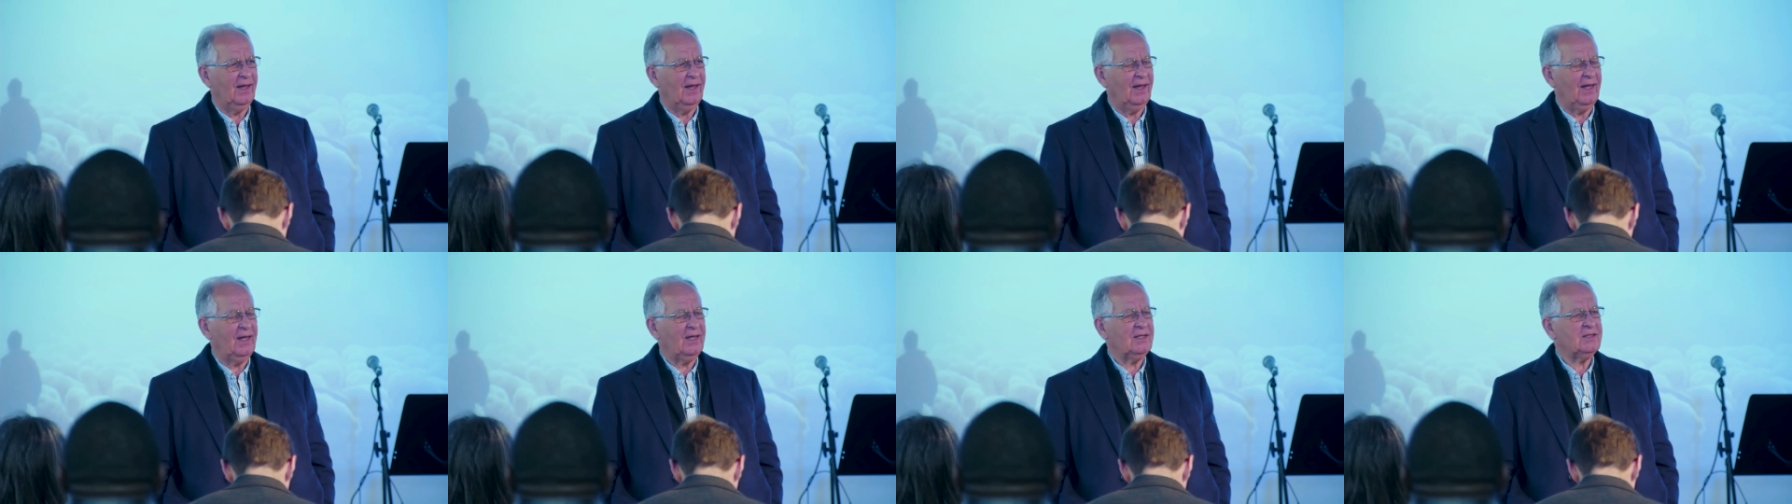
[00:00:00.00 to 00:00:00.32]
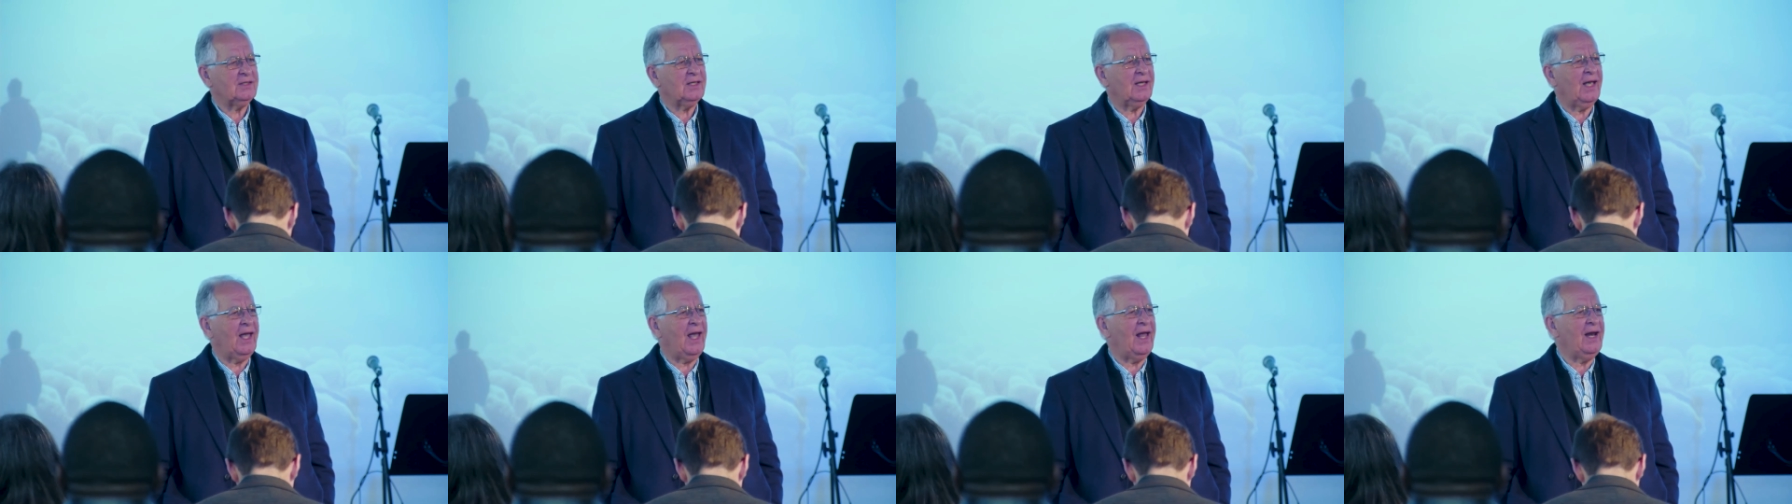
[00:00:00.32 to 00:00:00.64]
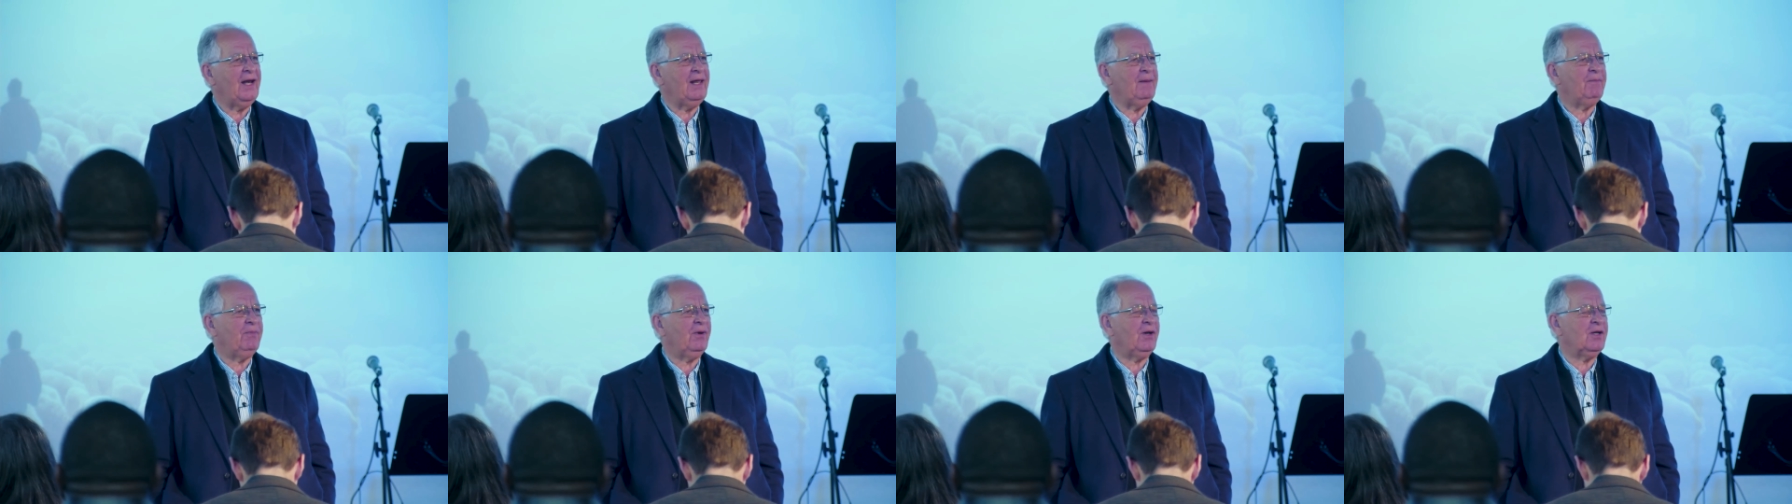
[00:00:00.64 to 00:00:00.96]
Is there
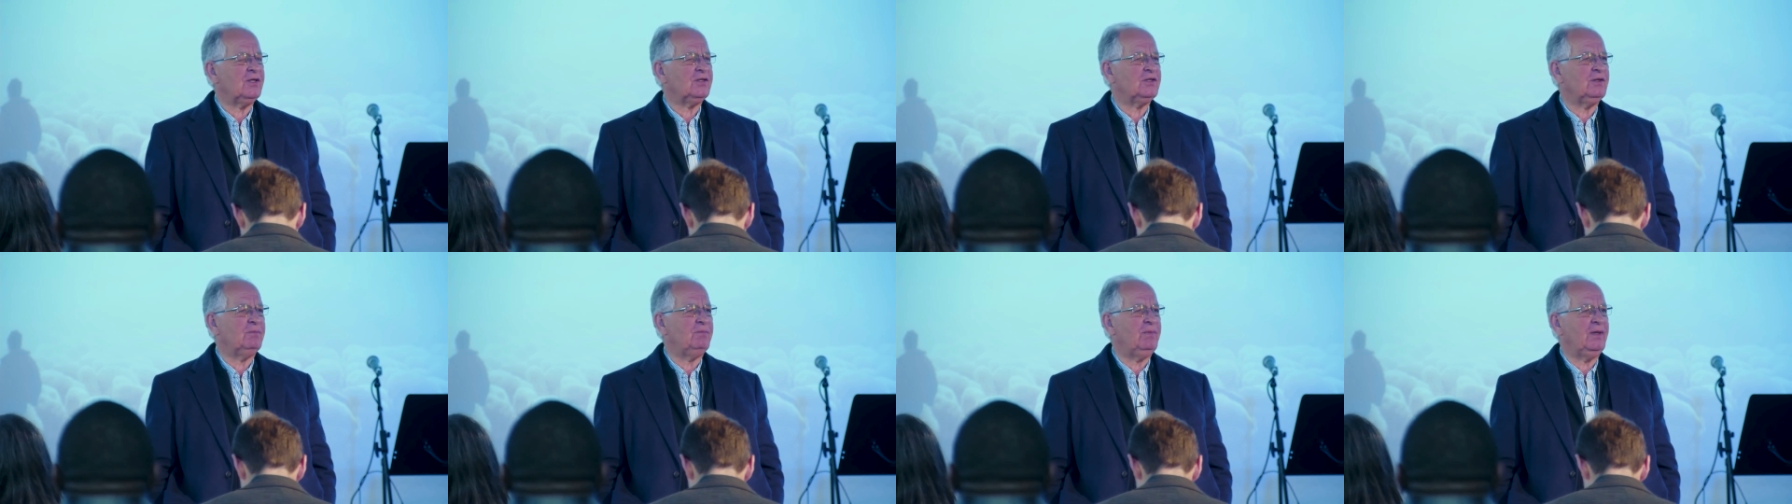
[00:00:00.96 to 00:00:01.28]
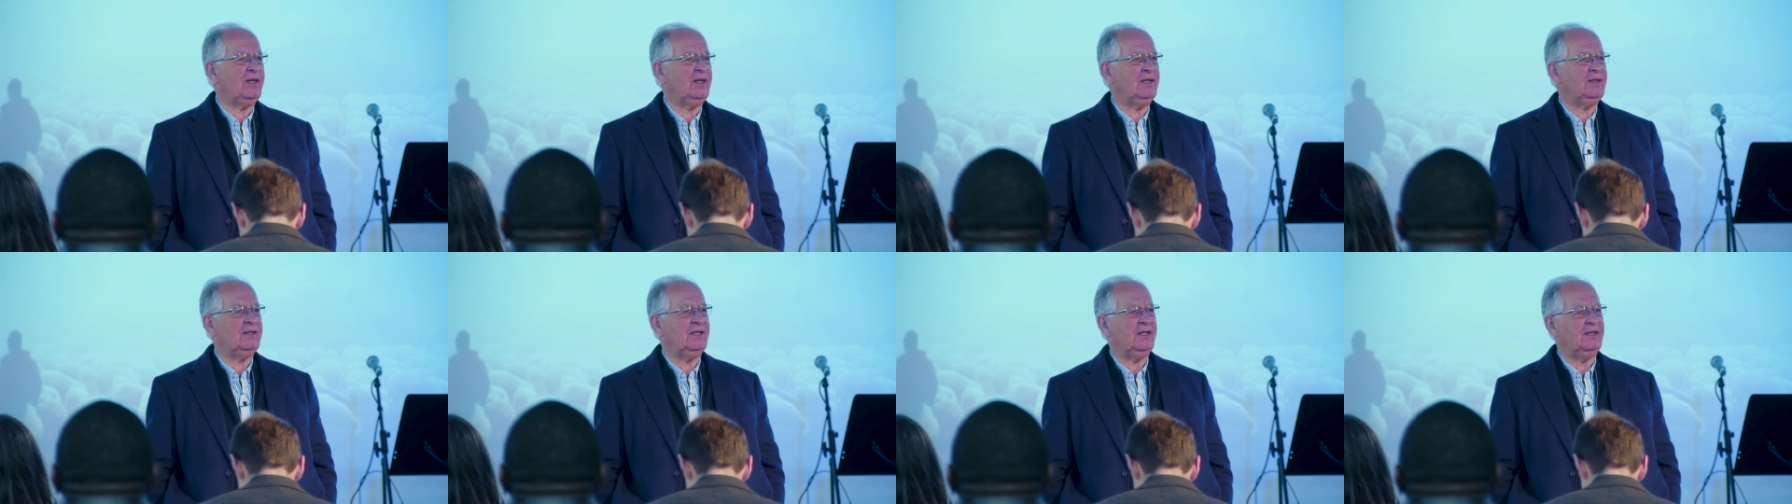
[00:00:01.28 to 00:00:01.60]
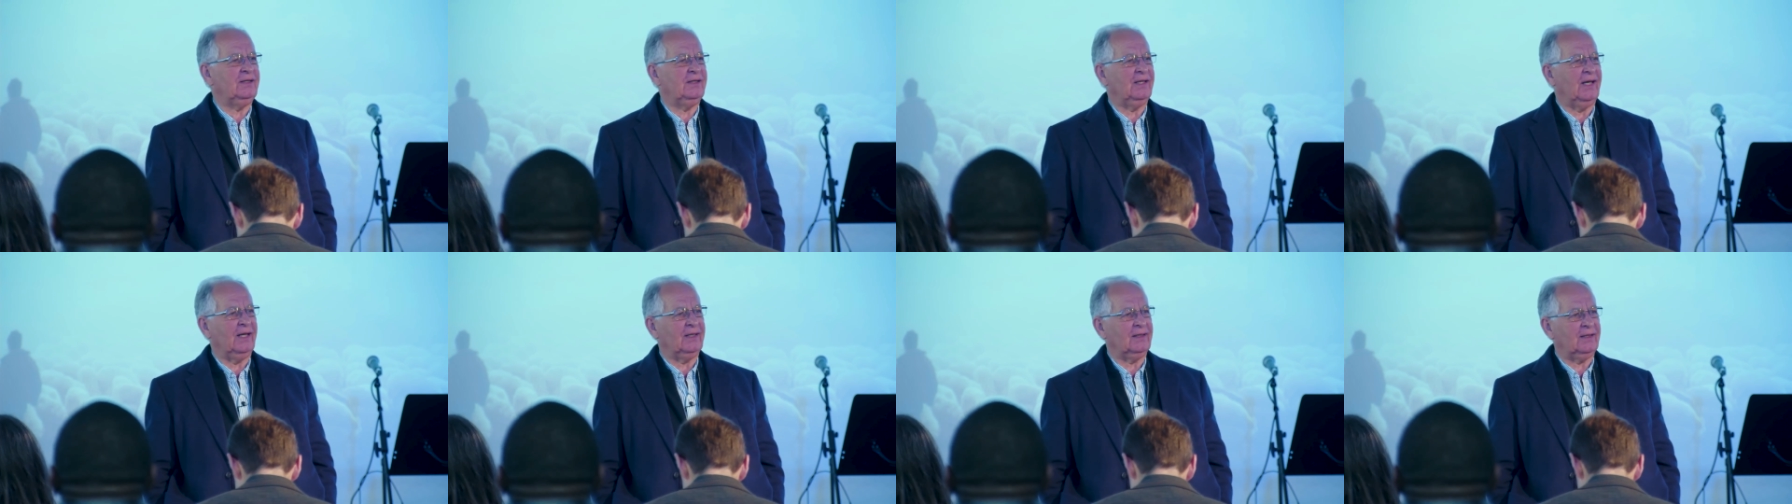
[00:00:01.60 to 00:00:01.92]
any possibility
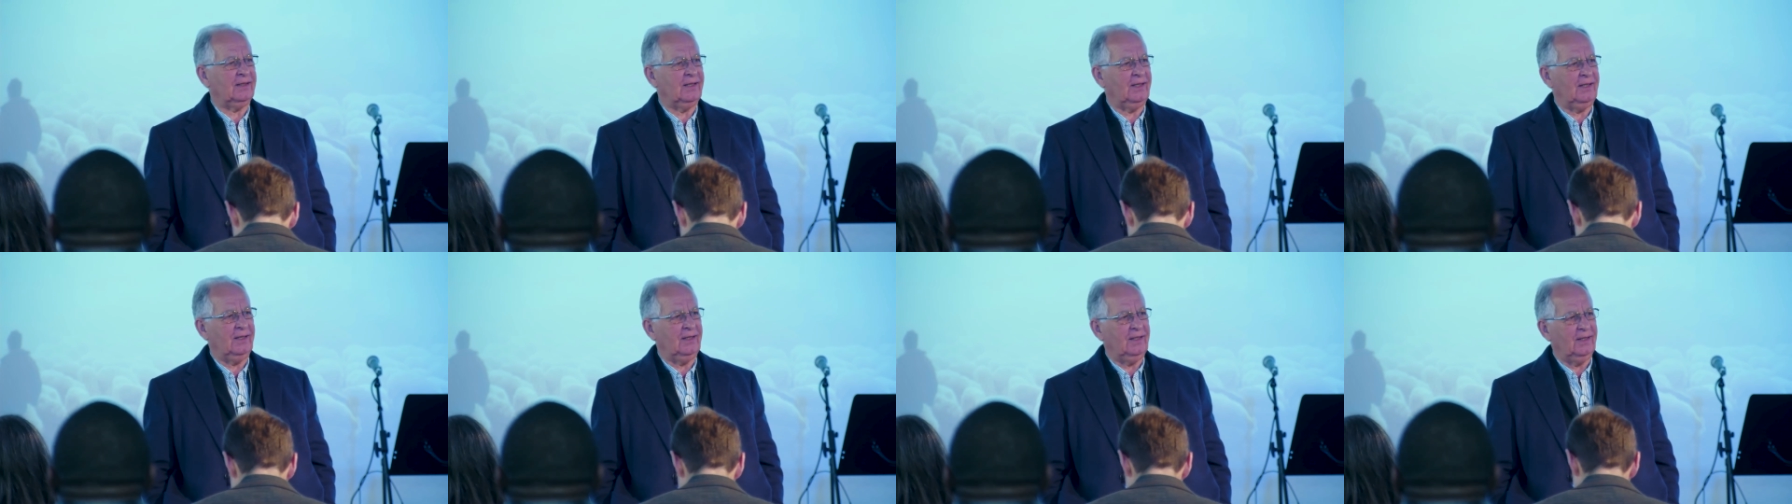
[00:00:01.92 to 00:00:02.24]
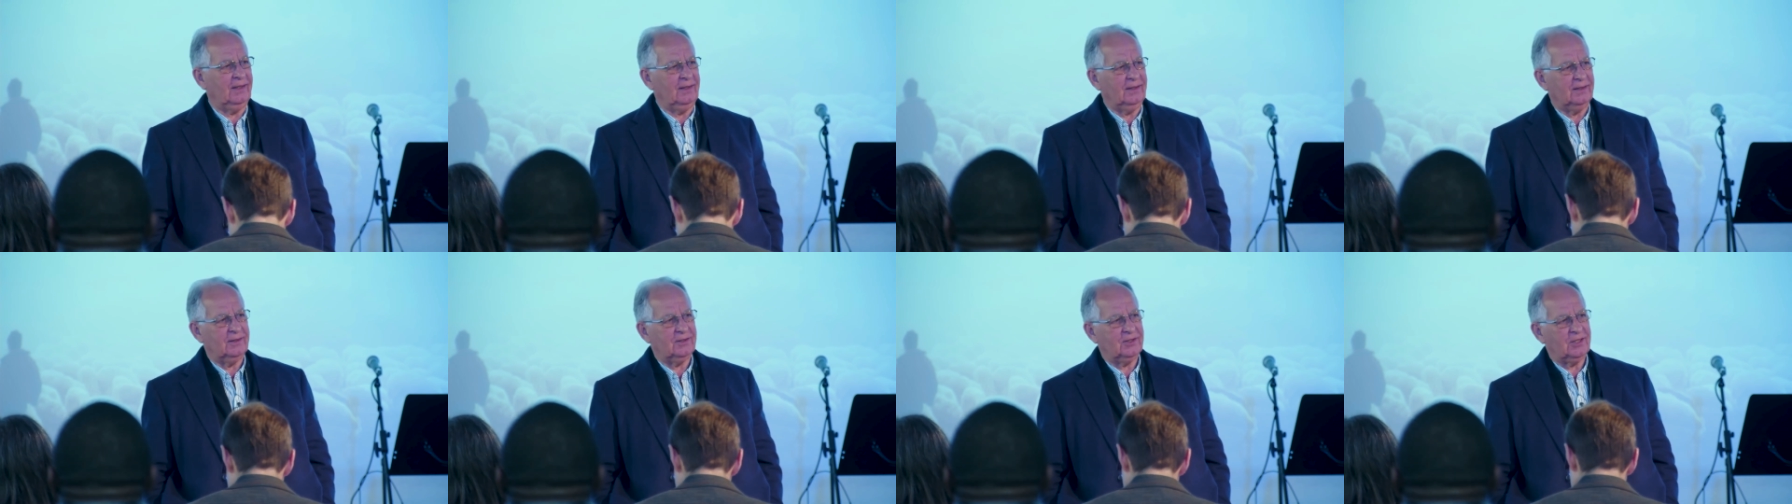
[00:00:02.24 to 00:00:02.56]
that the